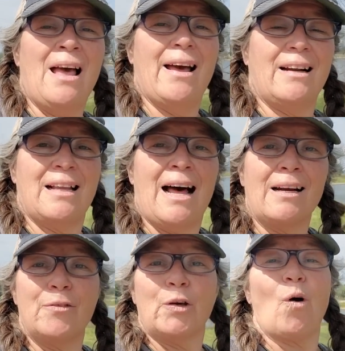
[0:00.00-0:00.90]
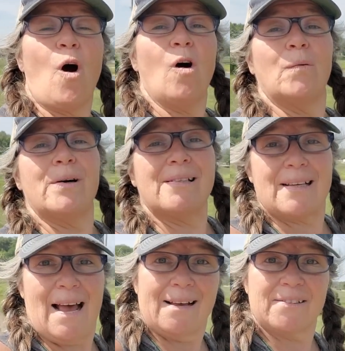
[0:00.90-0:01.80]
and a lot of you always
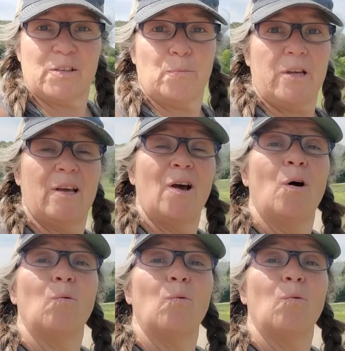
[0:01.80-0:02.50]
ask me,